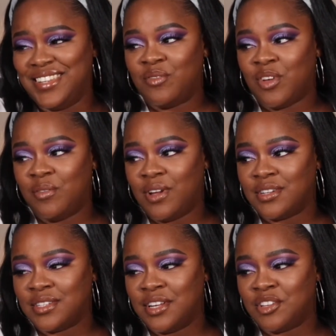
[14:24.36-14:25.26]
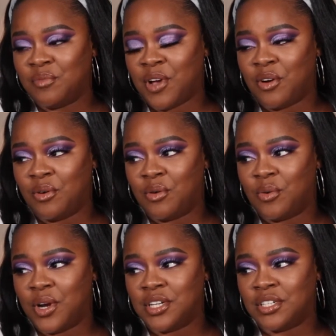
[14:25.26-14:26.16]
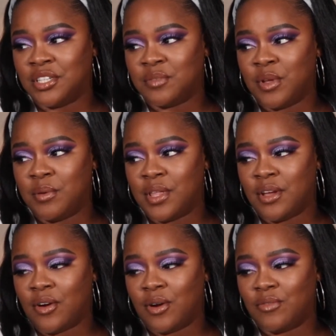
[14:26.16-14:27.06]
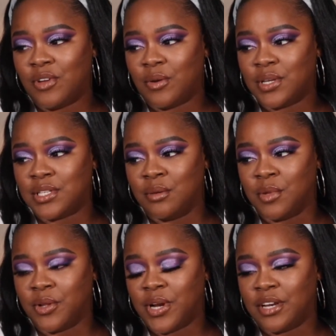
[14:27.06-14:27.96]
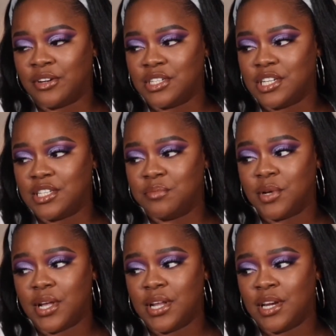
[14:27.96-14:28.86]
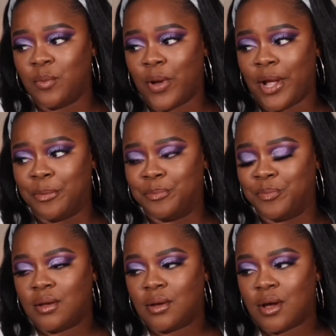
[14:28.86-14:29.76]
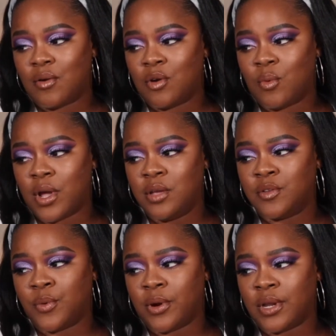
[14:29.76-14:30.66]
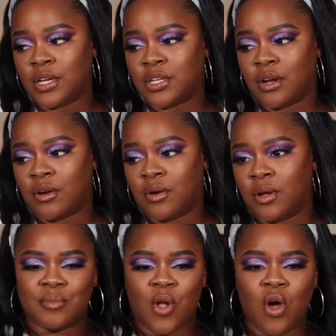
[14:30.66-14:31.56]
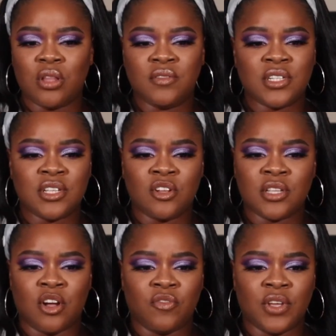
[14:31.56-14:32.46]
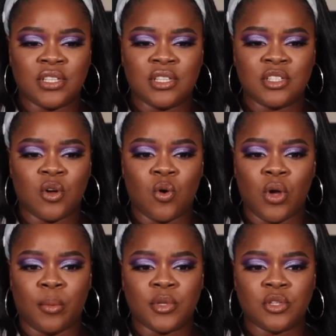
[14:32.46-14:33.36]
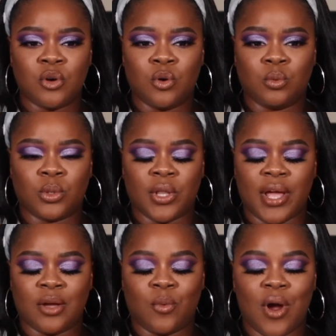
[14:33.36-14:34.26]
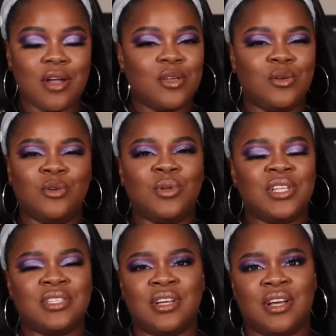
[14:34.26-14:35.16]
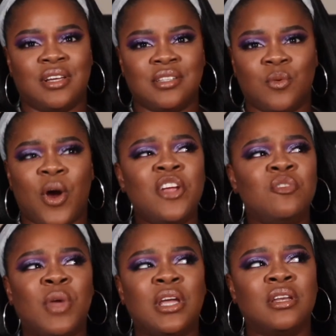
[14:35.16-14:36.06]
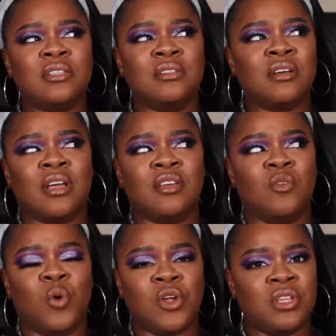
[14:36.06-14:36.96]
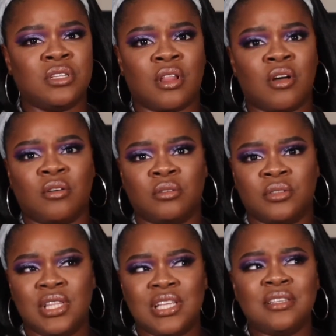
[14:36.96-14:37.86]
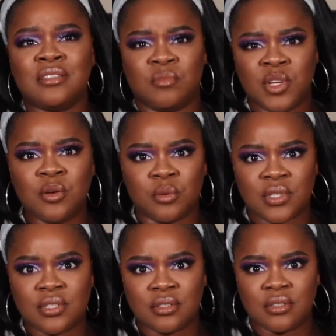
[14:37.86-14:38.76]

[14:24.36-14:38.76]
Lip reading: Maybe I just answered my own questions. Maybe they are very similar energies. But anyway, I don't know why he was wearing that, child. All of Giselle's outfits this whole episode were like, why are you doing this to us? Why are you making us look at you wear these clothes? This is abuse.